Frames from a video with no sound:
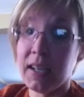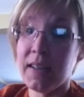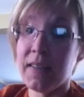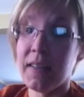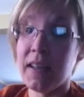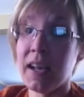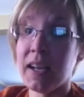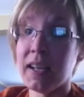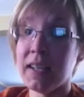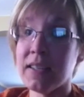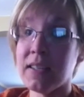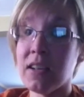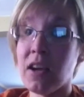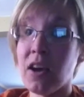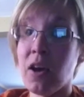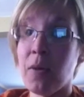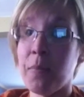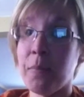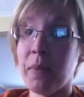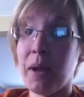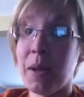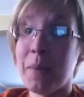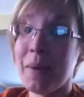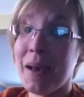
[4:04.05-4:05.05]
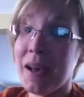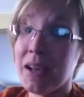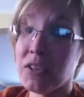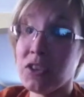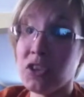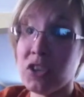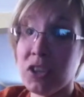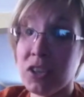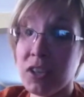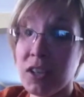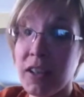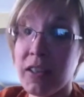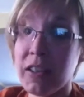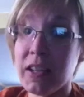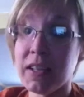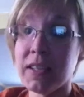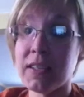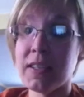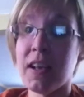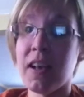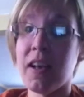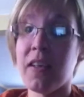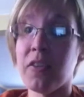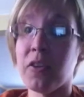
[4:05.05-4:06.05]
And that is my passion, and that
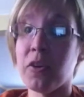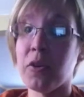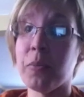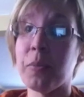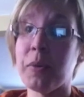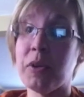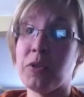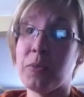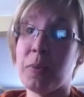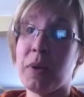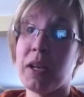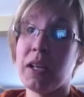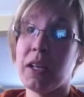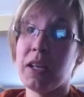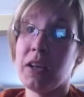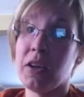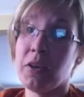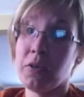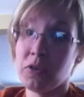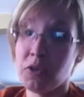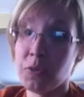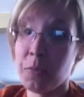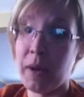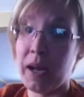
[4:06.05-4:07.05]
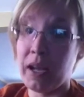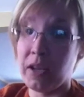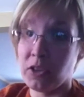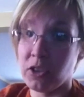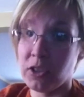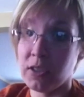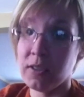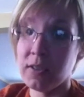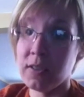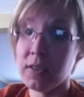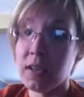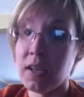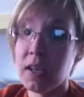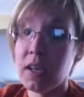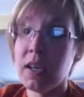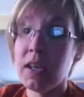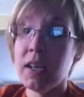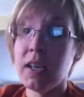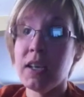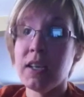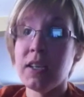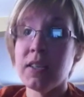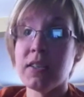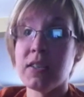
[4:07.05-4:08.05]
is other Beachbody coach passions.
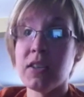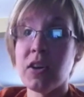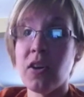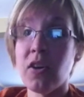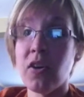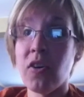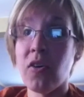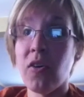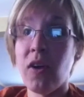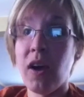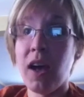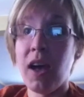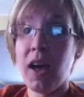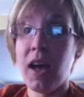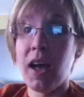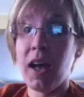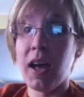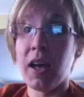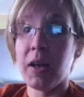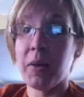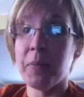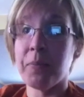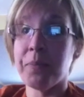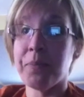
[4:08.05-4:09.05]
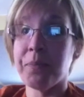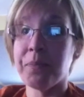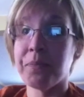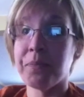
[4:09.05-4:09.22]
So um,